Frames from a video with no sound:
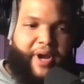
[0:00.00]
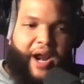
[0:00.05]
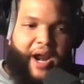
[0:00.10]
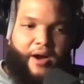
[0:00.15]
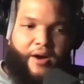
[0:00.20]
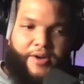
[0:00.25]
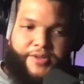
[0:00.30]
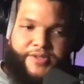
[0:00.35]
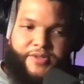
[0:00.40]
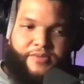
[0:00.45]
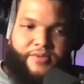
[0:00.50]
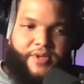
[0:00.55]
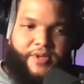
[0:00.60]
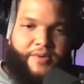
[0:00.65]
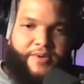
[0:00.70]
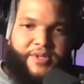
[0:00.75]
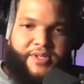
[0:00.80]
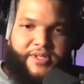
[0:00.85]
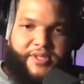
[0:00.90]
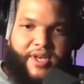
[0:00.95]
But I also
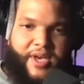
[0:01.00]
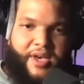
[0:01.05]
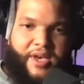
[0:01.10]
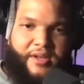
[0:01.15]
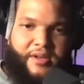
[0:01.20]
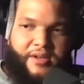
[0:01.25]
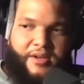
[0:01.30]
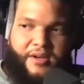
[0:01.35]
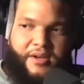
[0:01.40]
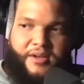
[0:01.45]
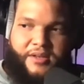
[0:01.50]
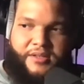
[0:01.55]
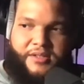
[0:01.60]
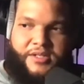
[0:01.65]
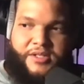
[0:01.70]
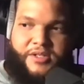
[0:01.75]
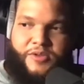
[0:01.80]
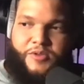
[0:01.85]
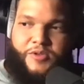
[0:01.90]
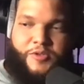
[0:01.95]
noticed that
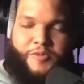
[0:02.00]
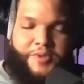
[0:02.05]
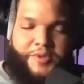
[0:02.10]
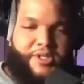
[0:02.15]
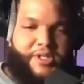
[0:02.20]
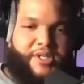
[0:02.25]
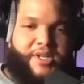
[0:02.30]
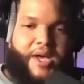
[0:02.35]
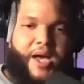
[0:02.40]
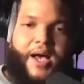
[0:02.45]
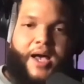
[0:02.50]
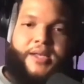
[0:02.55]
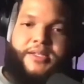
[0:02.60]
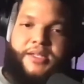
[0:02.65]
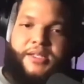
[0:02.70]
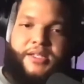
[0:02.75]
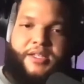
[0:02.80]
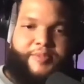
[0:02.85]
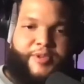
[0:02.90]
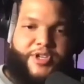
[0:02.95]
students would just
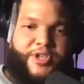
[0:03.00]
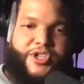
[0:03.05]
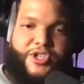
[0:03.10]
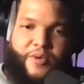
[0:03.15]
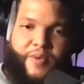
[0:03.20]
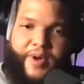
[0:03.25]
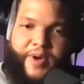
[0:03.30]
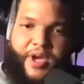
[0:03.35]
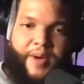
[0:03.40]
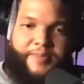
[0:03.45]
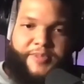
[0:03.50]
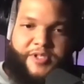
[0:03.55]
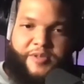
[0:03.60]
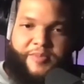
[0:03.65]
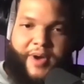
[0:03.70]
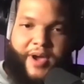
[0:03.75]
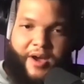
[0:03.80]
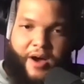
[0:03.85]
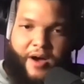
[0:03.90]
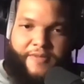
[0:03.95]
constantly be showing up
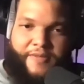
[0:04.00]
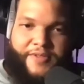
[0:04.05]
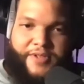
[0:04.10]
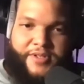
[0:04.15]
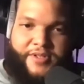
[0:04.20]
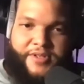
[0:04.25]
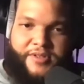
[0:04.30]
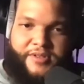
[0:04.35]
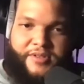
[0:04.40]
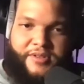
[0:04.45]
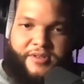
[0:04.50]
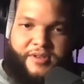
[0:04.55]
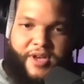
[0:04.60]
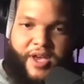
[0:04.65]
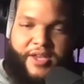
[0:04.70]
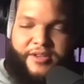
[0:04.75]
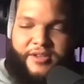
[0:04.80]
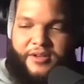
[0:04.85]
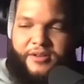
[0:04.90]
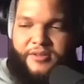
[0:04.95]
to my office.
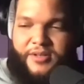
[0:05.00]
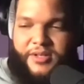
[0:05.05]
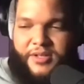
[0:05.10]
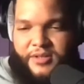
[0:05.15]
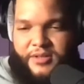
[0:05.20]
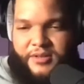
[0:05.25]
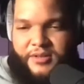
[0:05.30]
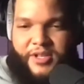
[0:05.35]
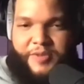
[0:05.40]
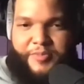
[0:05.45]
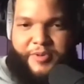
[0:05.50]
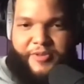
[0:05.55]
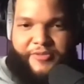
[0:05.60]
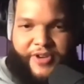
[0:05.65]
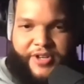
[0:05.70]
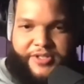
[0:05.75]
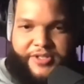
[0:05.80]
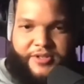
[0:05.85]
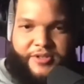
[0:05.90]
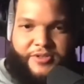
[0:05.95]
And any
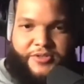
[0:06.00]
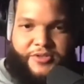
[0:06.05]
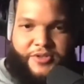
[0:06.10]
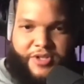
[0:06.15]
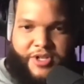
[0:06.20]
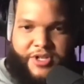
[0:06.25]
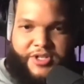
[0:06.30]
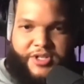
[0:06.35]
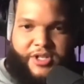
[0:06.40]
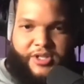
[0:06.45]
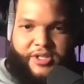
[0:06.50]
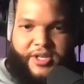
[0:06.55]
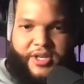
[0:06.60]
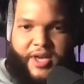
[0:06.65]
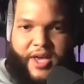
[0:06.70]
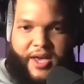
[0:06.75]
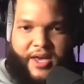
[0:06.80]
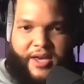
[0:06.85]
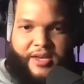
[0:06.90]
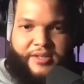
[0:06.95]
professor
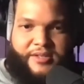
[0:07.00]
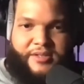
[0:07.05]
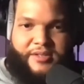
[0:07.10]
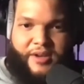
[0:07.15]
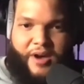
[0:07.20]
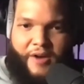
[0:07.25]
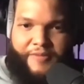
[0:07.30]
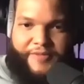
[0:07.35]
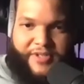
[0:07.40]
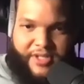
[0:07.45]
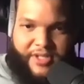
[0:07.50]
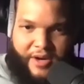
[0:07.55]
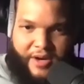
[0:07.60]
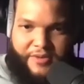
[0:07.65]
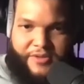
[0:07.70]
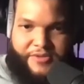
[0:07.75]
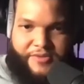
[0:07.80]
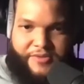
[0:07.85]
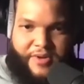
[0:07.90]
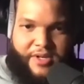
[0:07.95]
traditionally has office
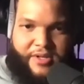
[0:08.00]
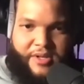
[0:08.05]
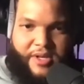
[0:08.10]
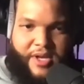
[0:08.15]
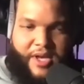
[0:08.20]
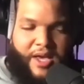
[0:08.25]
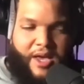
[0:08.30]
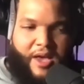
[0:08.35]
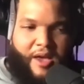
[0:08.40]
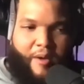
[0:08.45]
hours, right?